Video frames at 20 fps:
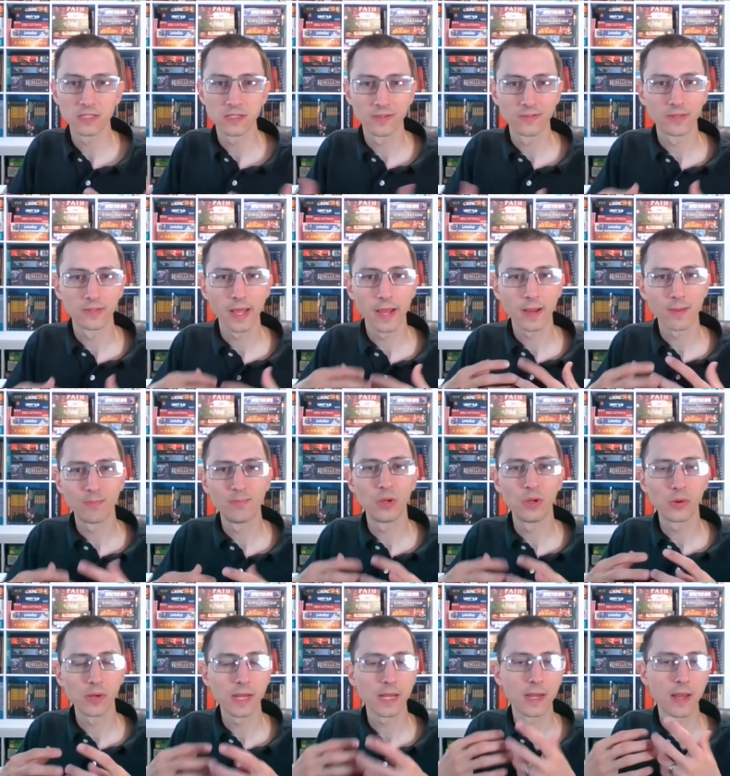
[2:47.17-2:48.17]
of like
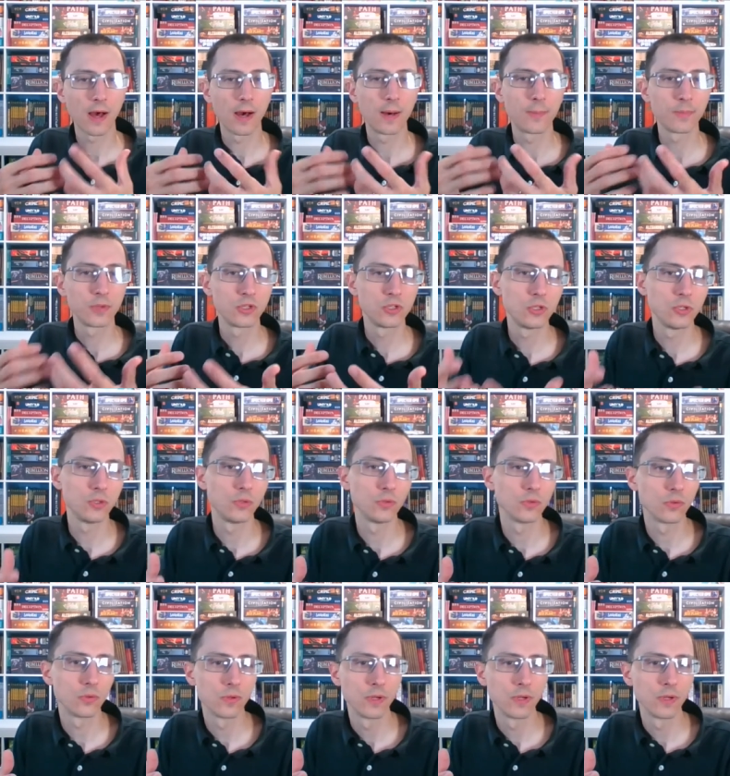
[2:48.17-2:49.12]
building up to